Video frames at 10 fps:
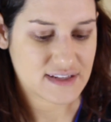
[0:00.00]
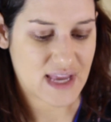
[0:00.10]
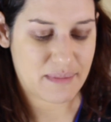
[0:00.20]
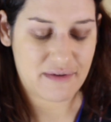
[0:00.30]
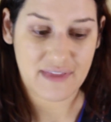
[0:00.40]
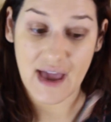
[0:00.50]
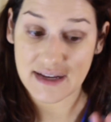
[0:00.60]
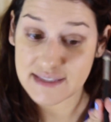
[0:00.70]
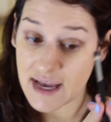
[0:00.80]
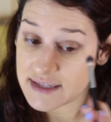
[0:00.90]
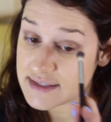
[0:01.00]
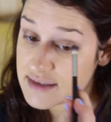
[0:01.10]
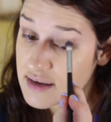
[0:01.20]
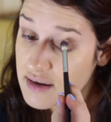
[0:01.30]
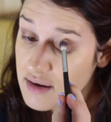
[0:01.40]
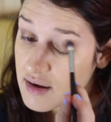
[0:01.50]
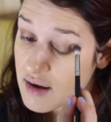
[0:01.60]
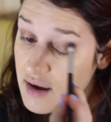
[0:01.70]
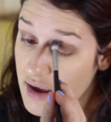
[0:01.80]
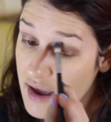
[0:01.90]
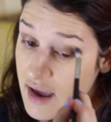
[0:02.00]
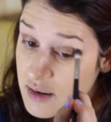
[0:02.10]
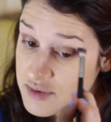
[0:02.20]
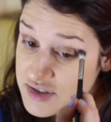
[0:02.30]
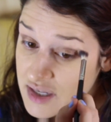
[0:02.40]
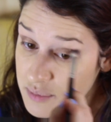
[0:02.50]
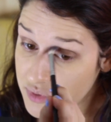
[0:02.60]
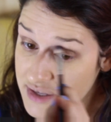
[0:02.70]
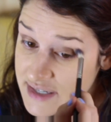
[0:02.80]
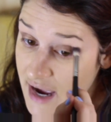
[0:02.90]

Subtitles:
Tap off the excess. And I'm just going to blend